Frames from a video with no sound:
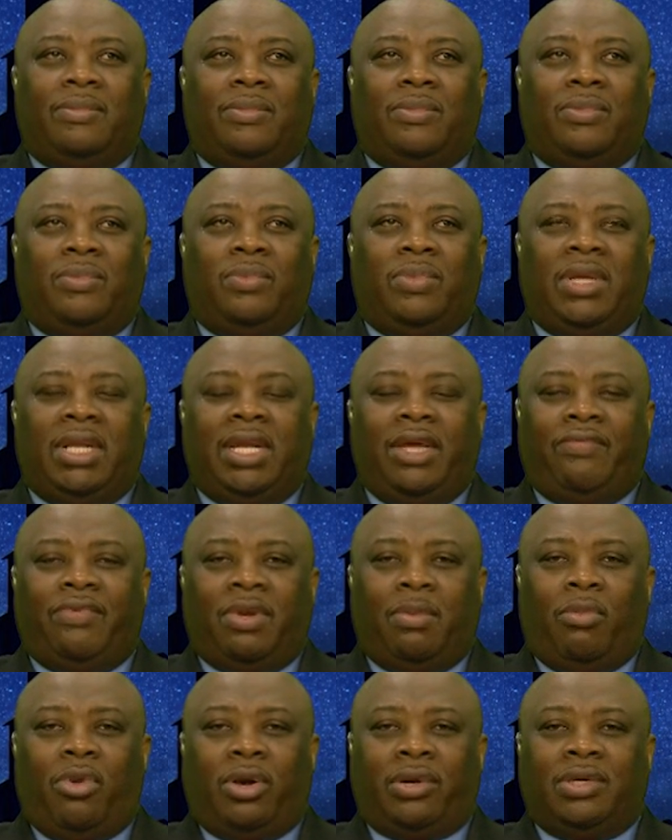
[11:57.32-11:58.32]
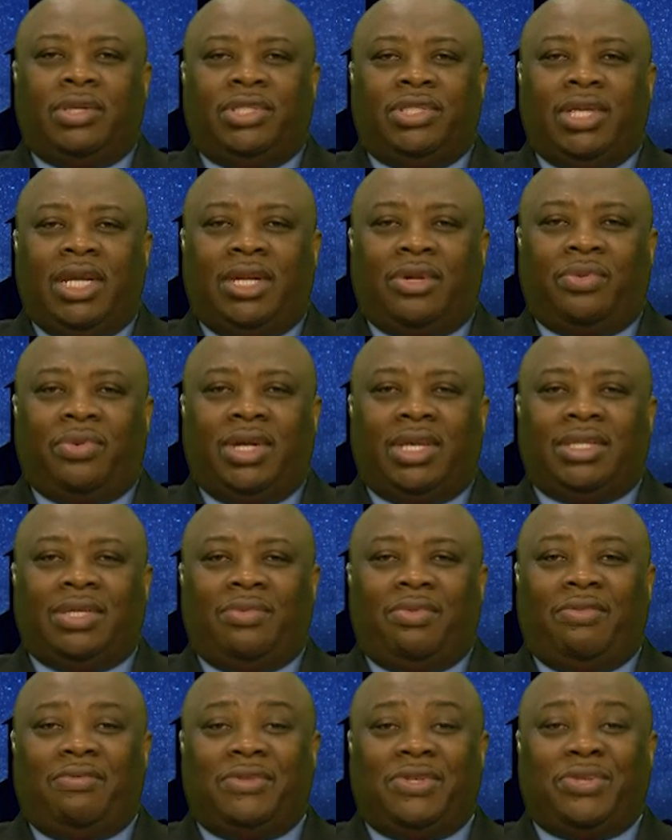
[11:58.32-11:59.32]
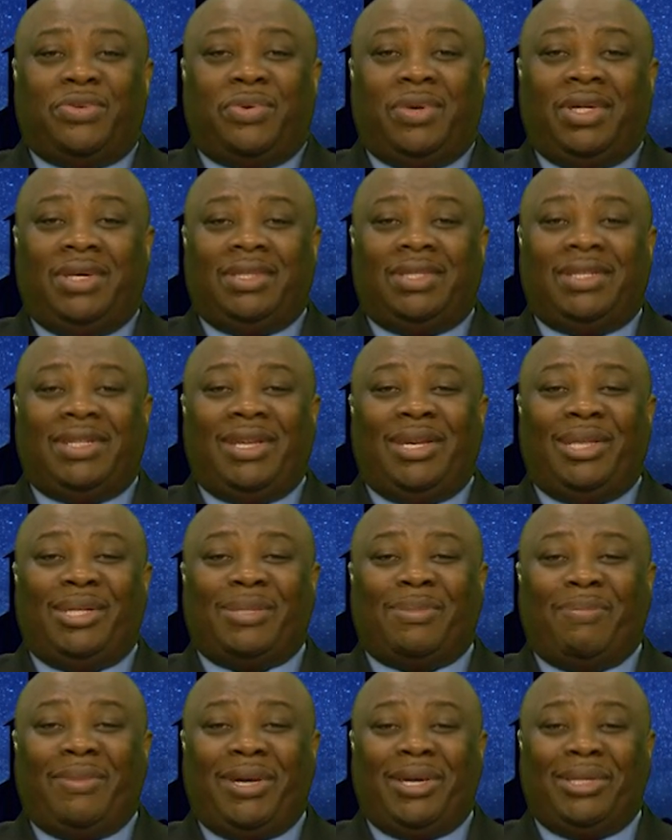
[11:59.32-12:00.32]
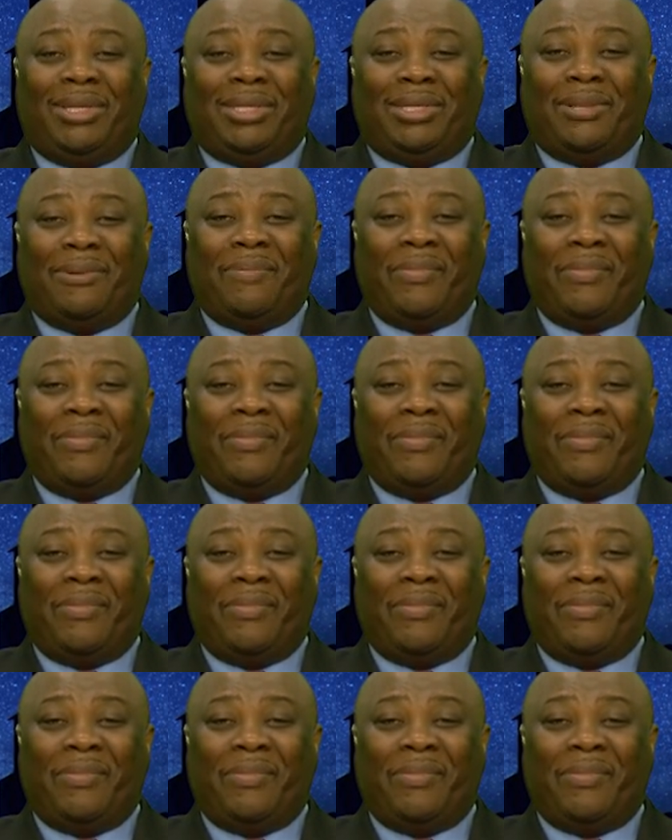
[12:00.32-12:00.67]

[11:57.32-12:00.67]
We live in a modern generation with strange taste buds.